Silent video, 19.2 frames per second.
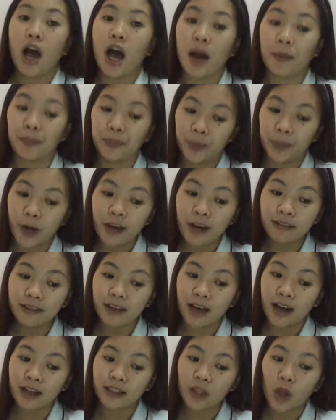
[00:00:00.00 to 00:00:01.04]
a
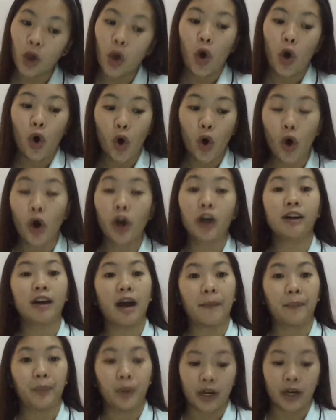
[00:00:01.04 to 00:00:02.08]
product, or
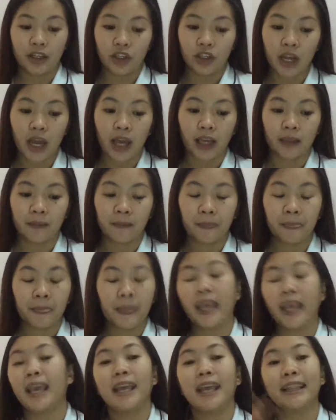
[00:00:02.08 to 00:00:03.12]
a project.
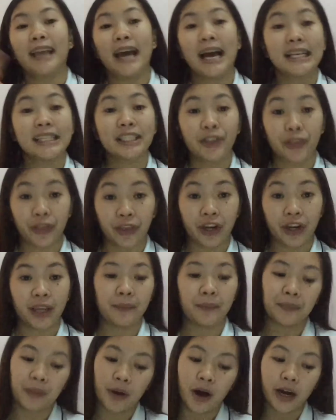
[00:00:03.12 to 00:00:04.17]
It has
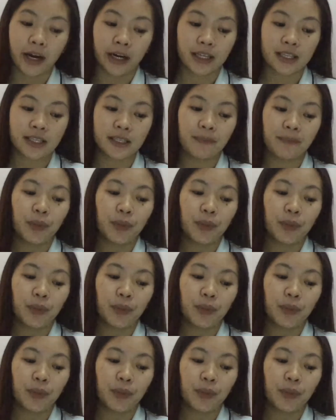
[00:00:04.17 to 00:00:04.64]
3 parts.